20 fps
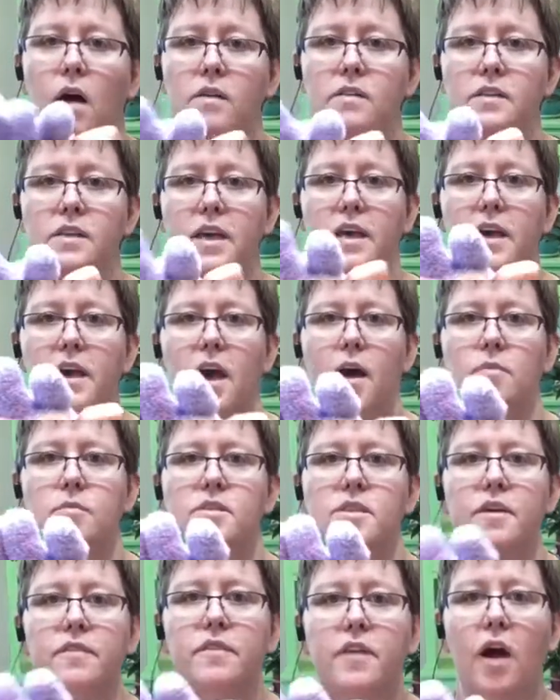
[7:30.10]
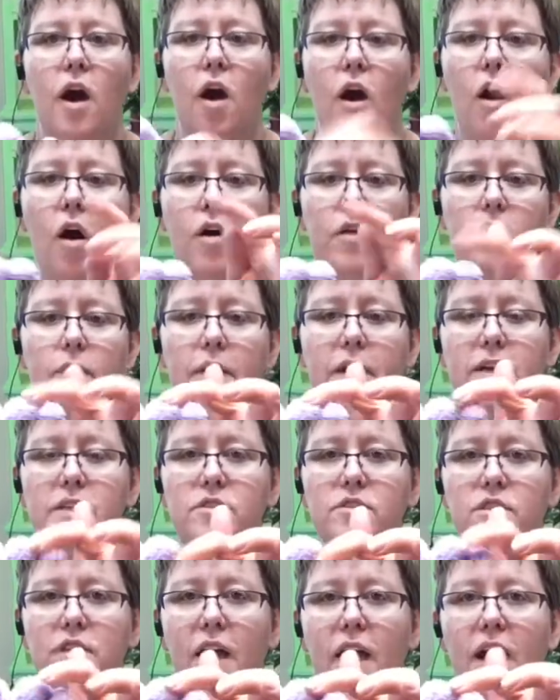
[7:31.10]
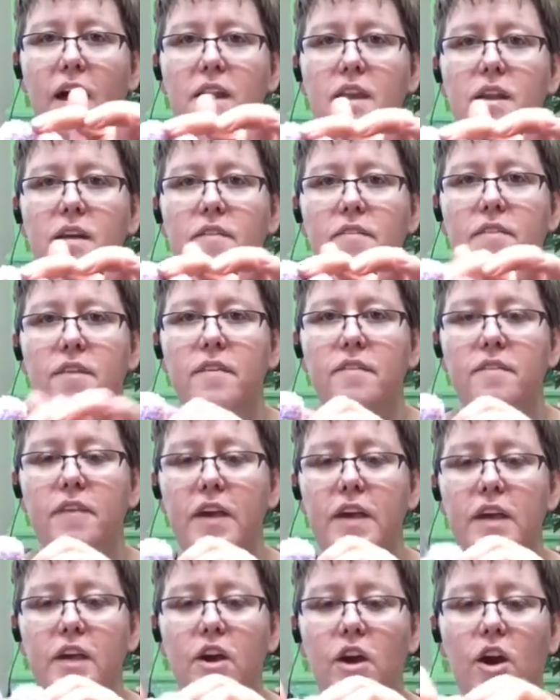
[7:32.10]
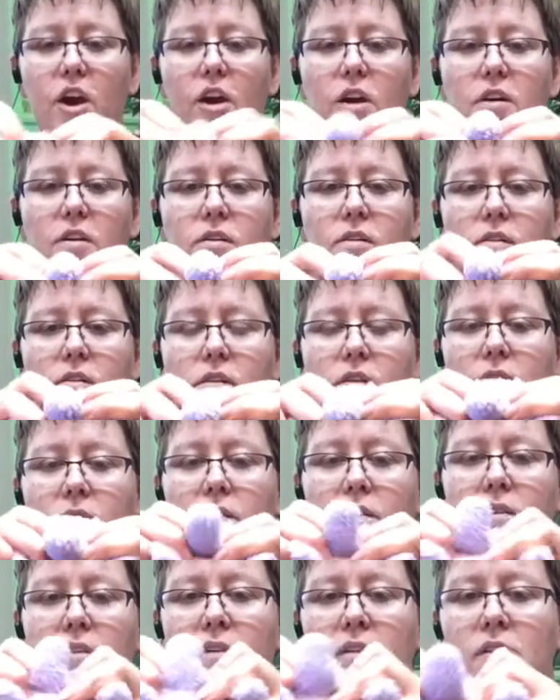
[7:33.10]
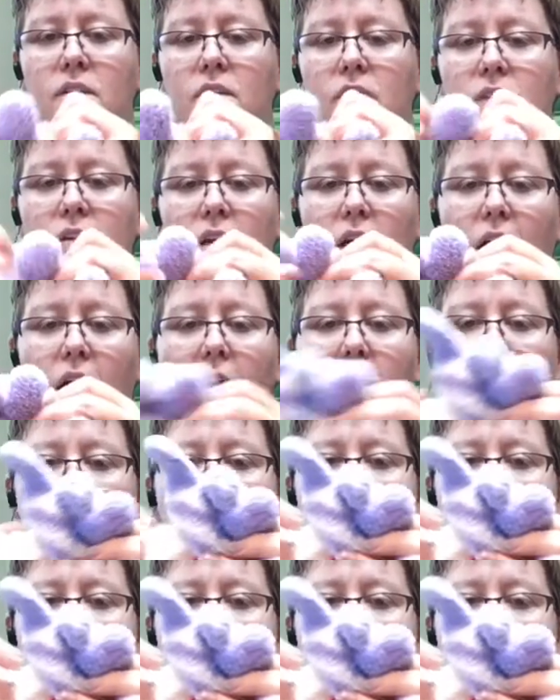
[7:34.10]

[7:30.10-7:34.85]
See, I'm stuffing it all the way to the end of the finger. And